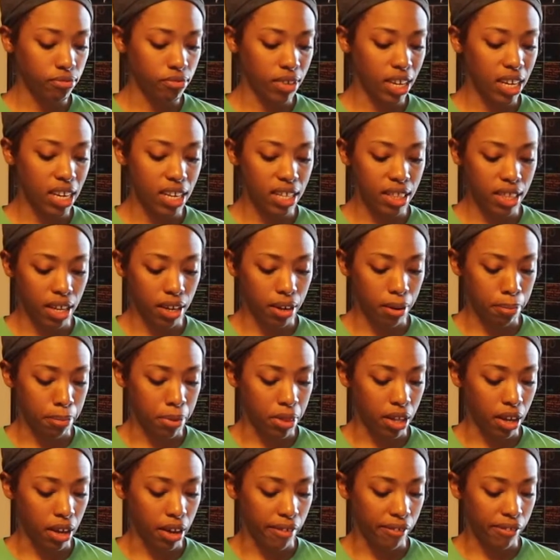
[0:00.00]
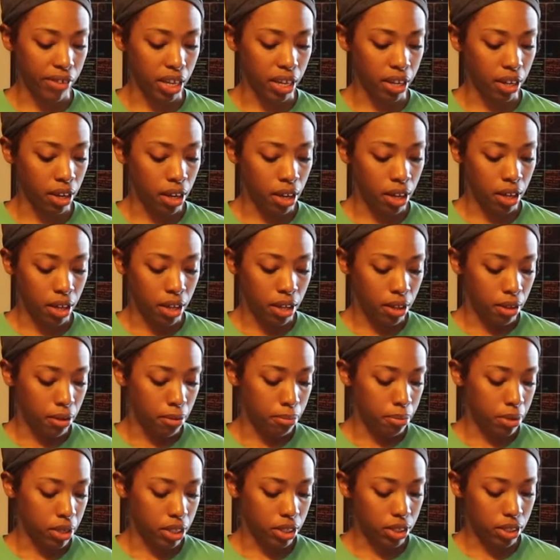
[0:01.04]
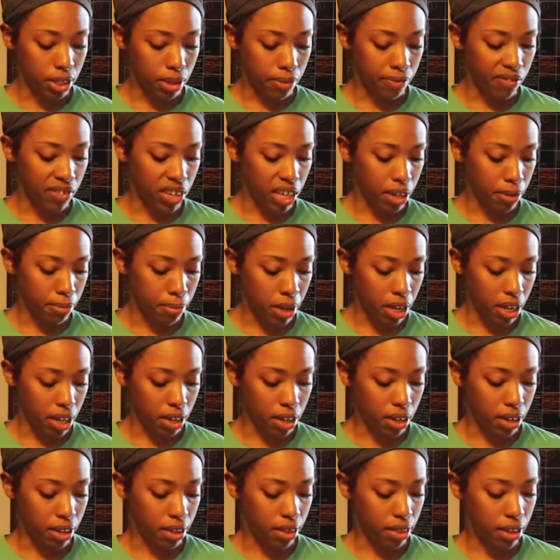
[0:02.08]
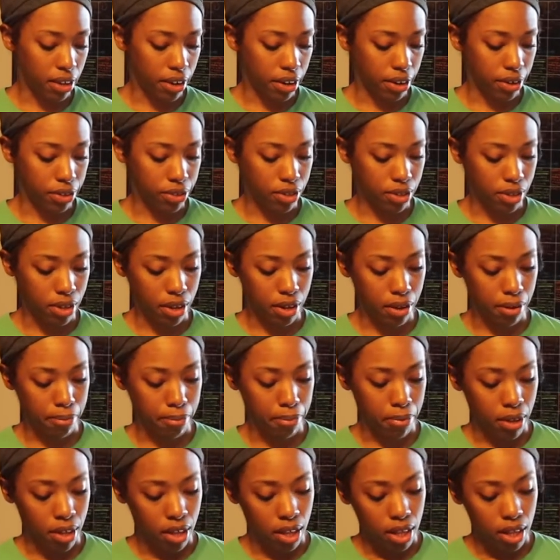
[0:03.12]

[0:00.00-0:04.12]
Heated that up in the oven, put some vegan bacon on there, some